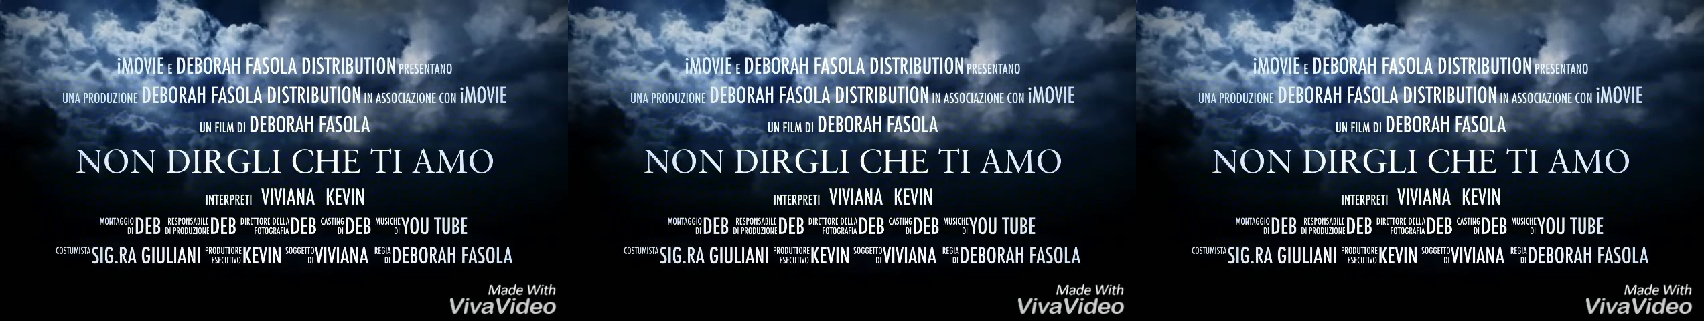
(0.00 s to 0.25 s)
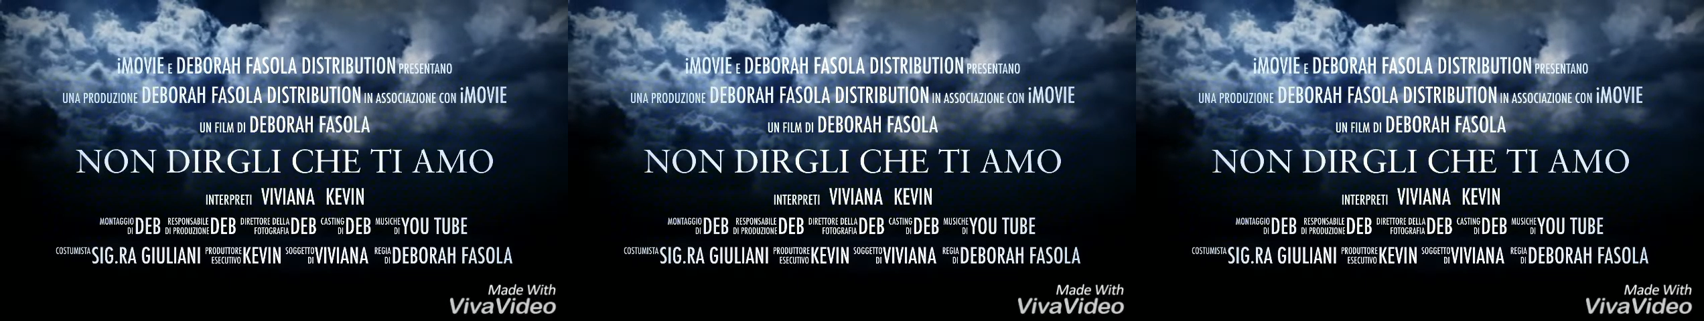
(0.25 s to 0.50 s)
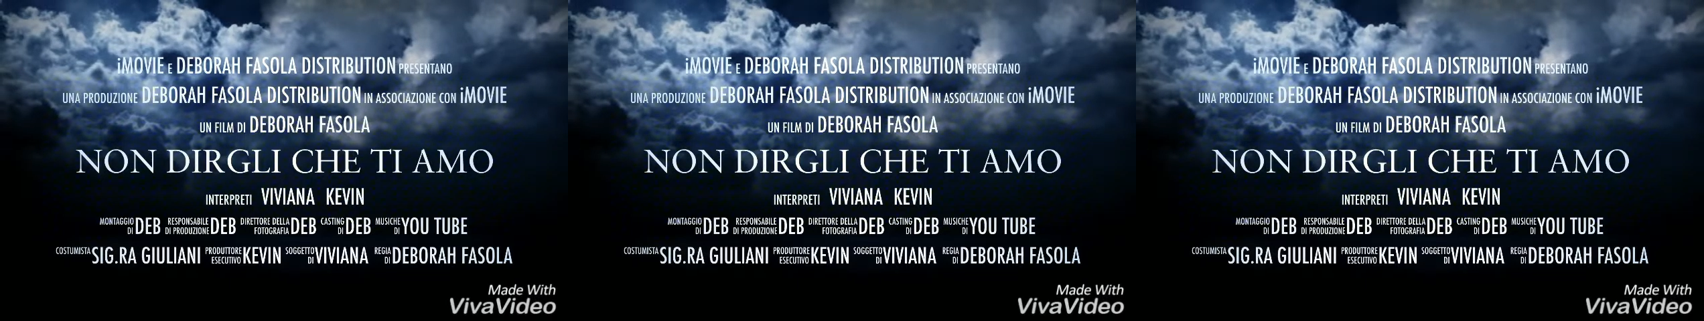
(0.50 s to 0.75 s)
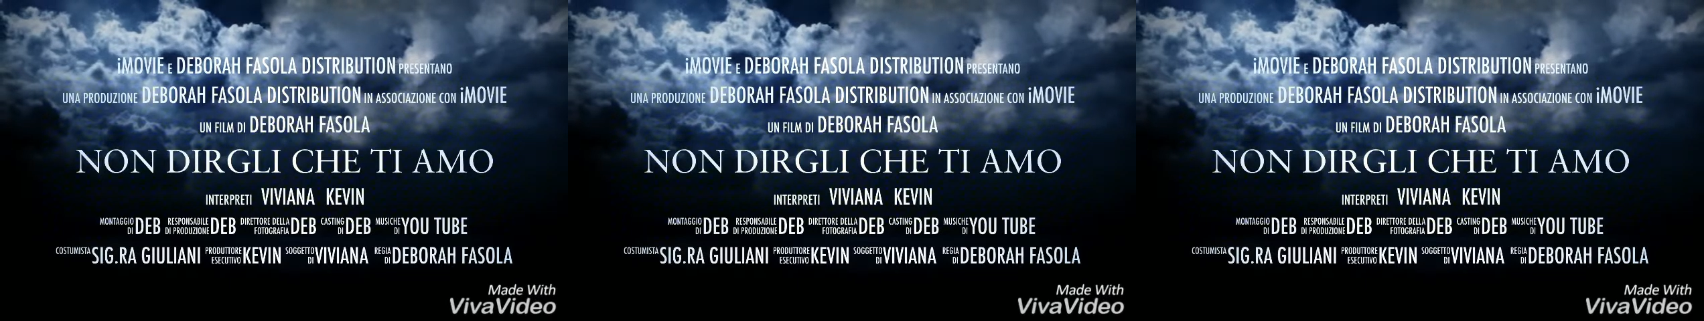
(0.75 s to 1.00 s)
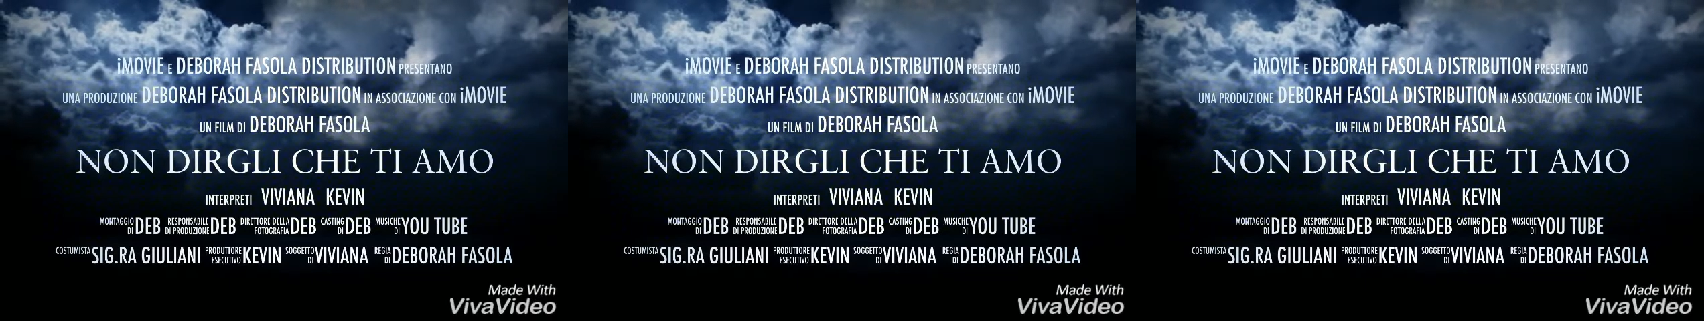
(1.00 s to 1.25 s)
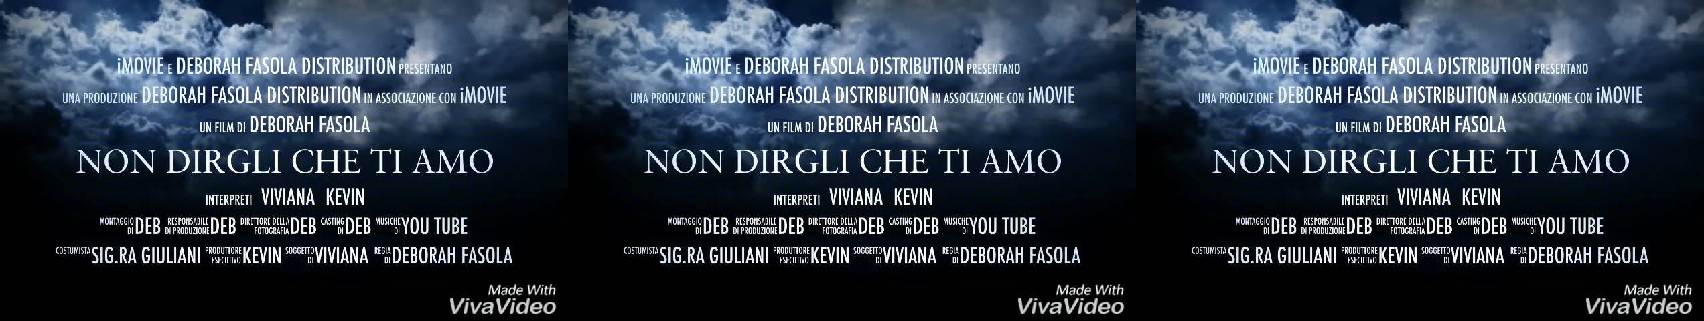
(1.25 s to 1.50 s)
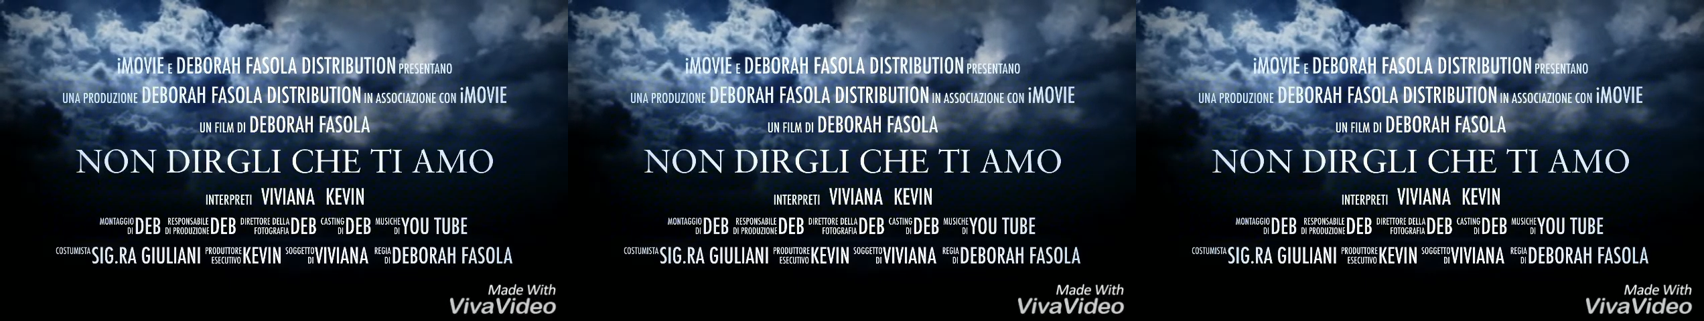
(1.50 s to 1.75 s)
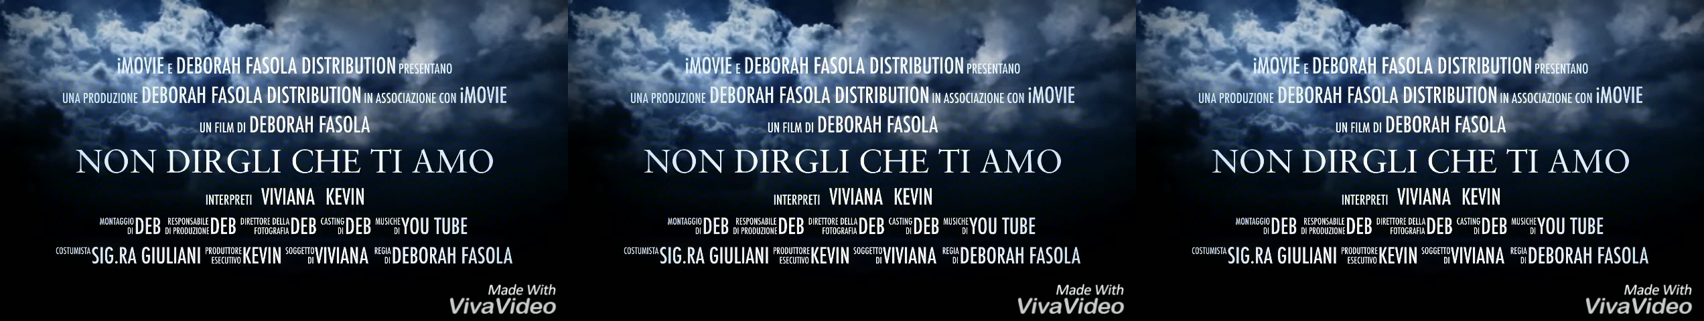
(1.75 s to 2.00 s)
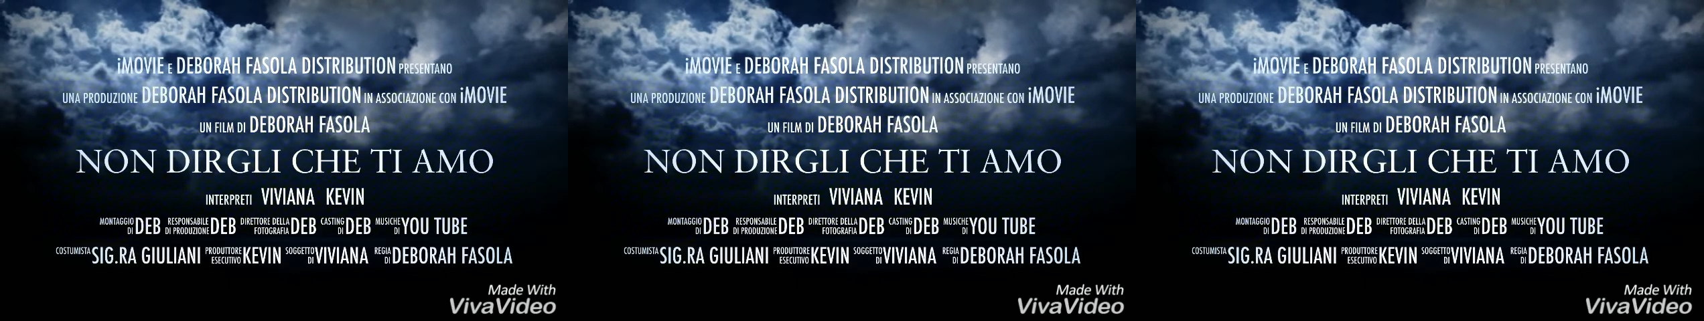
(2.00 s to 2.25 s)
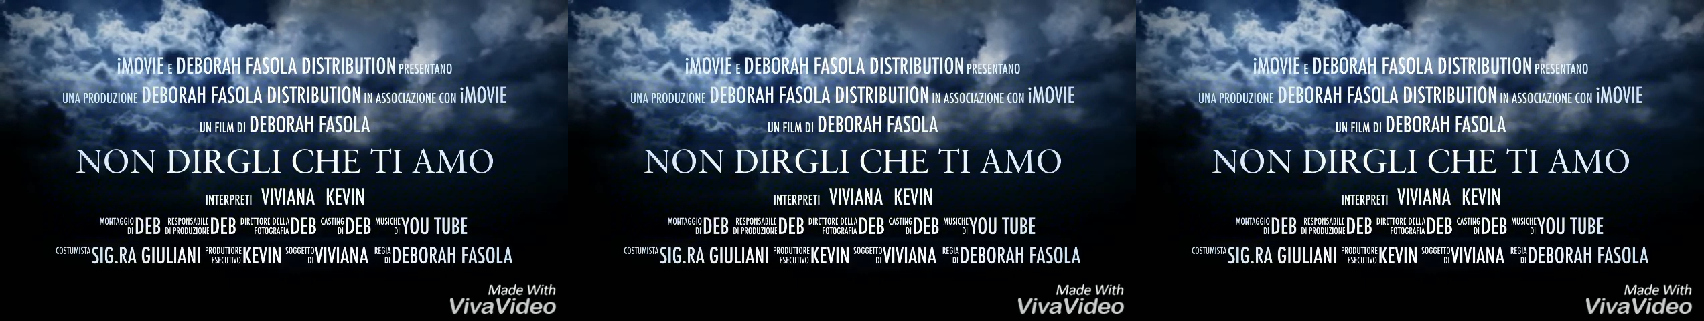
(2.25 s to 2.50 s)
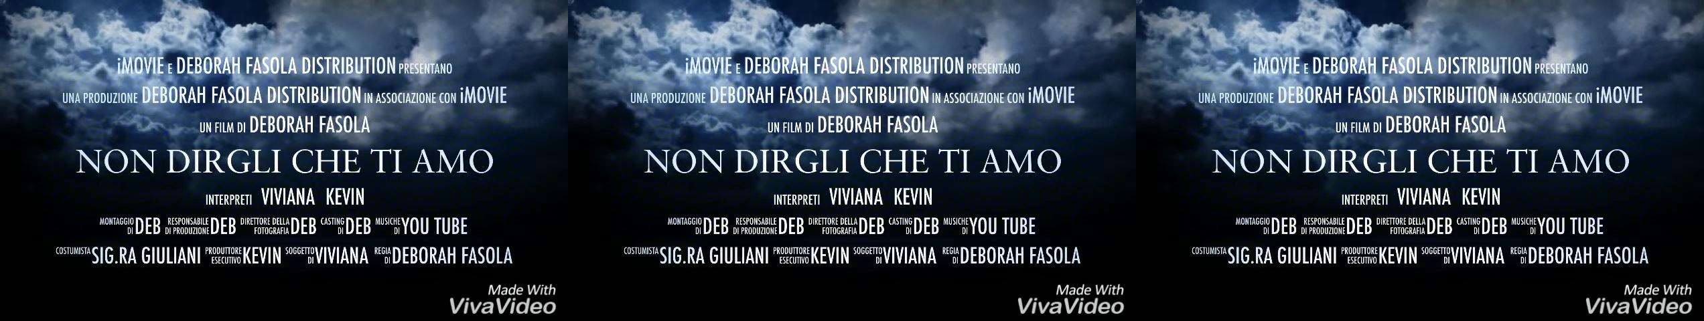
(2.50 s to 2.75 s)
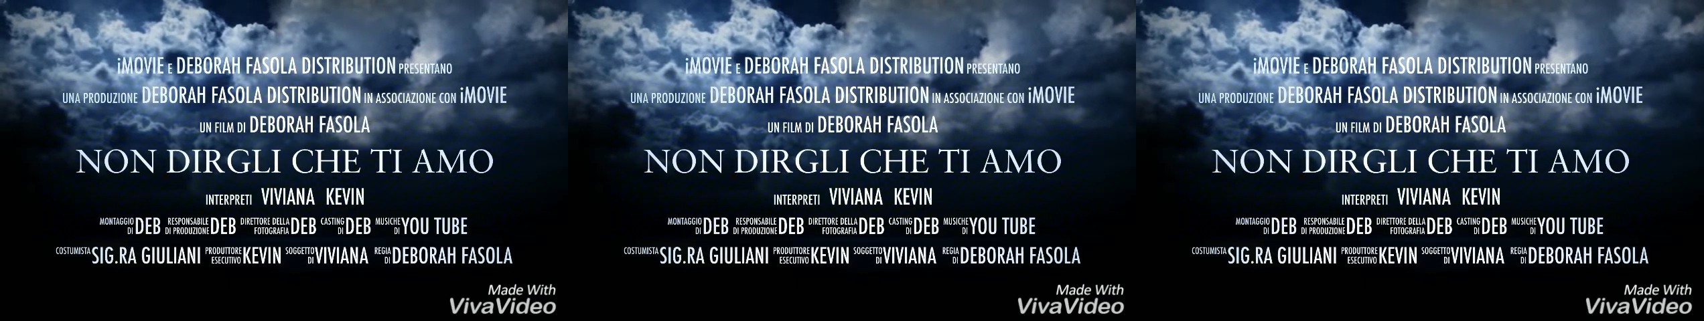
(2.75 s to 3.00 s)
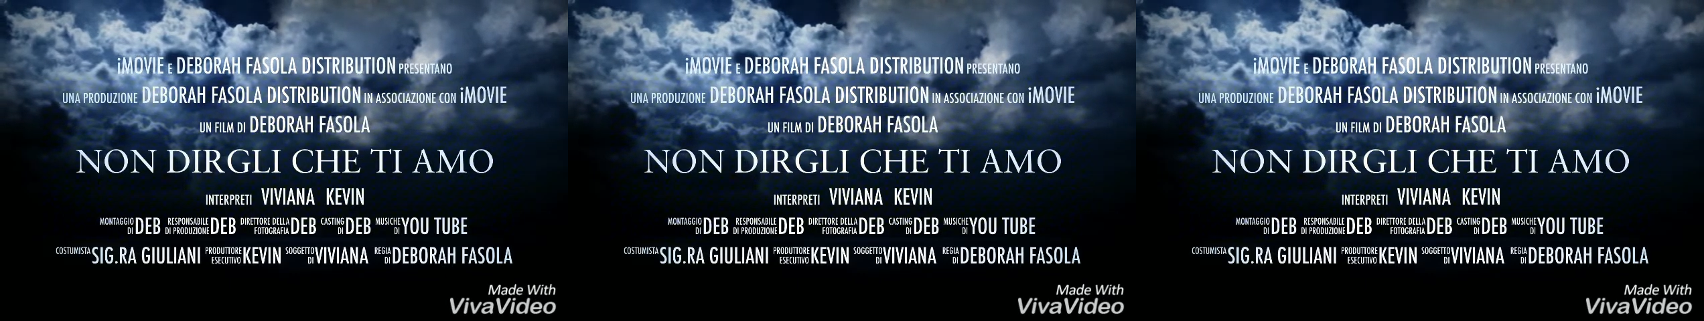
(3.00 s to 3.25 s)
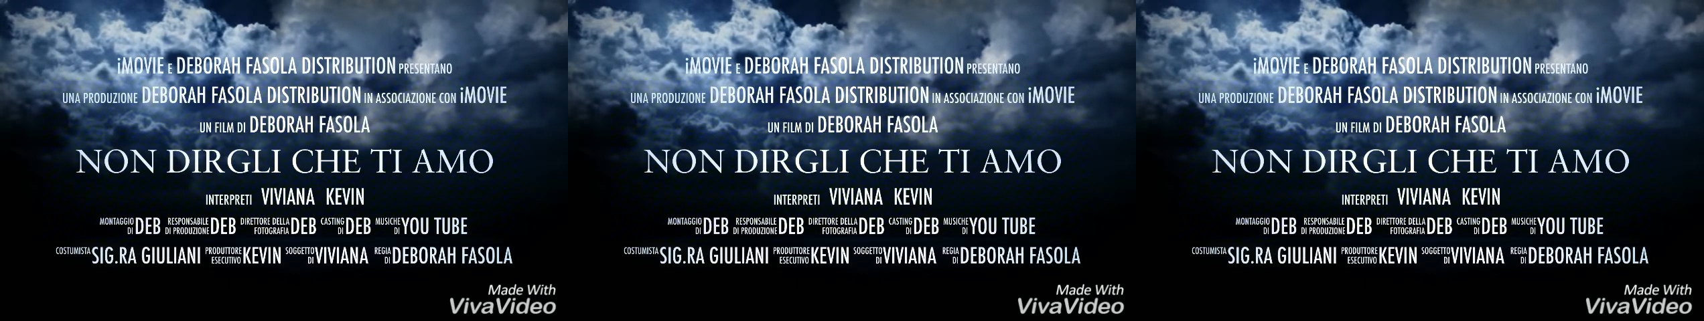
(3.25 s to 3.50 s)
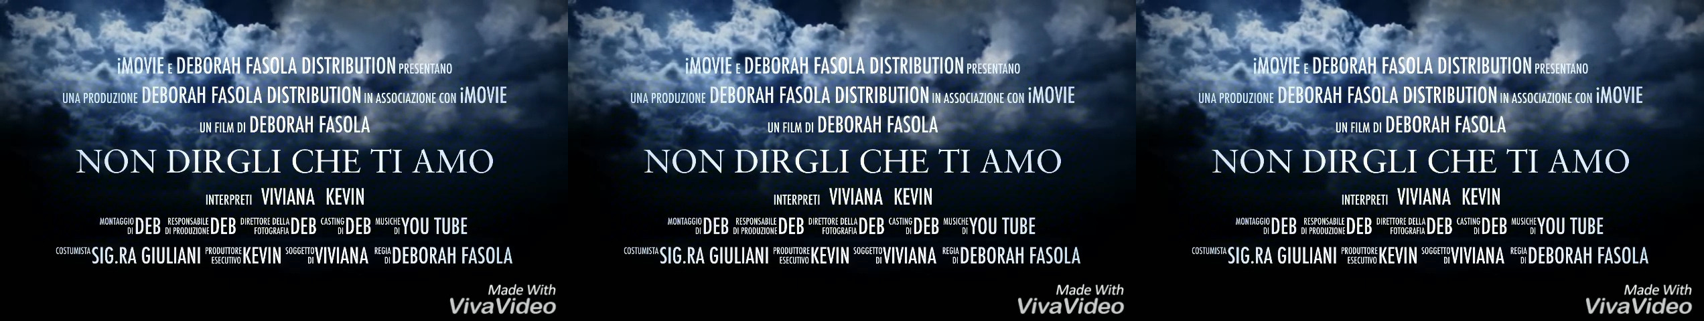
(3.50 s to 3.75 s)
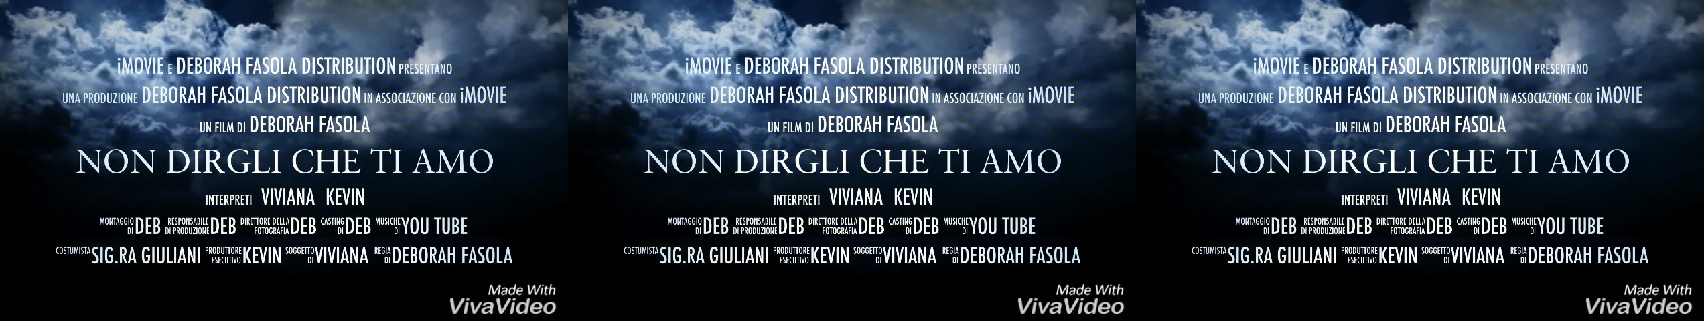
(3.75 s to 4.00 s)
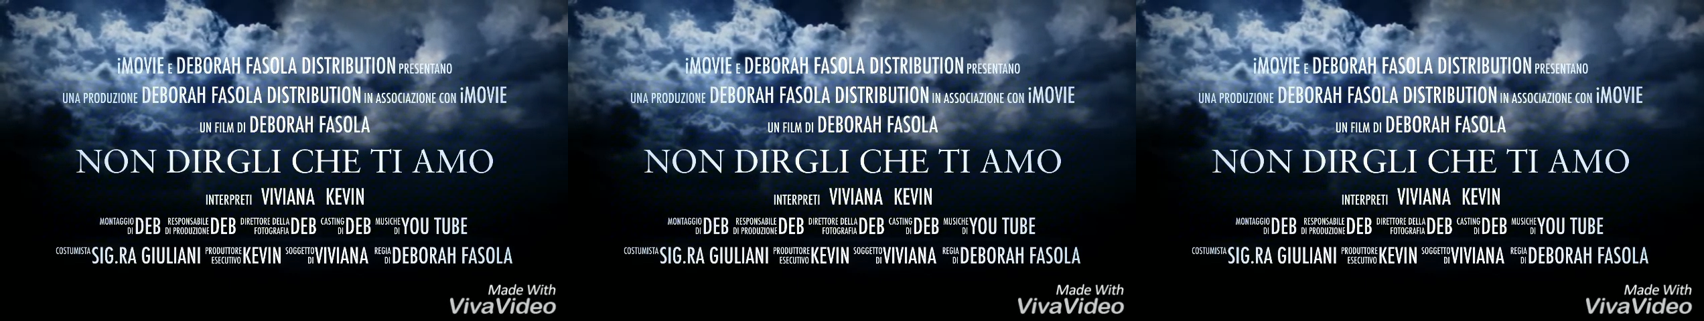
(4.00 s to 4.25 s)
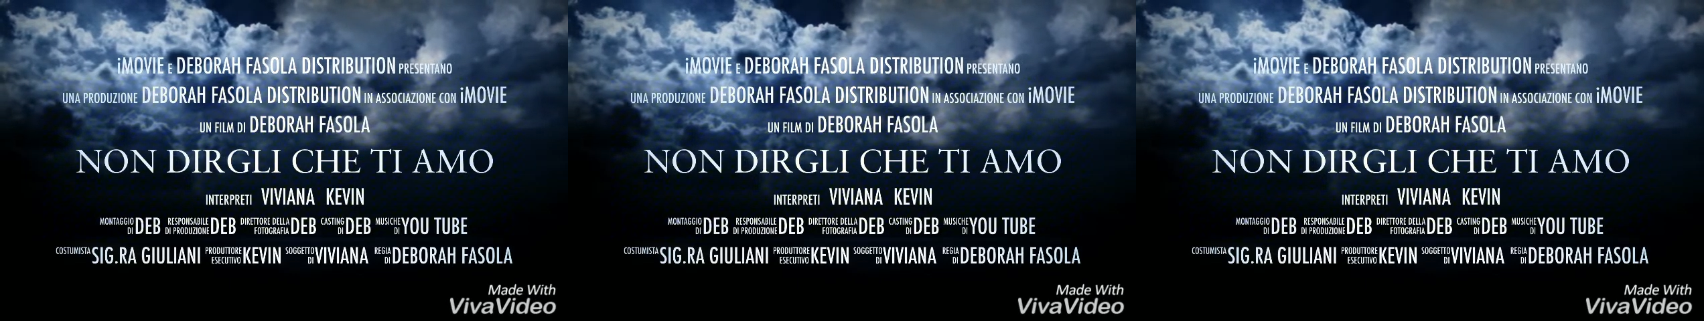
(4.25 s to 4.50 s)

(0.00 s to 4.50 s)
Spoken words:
Nobody's mouth can be seen.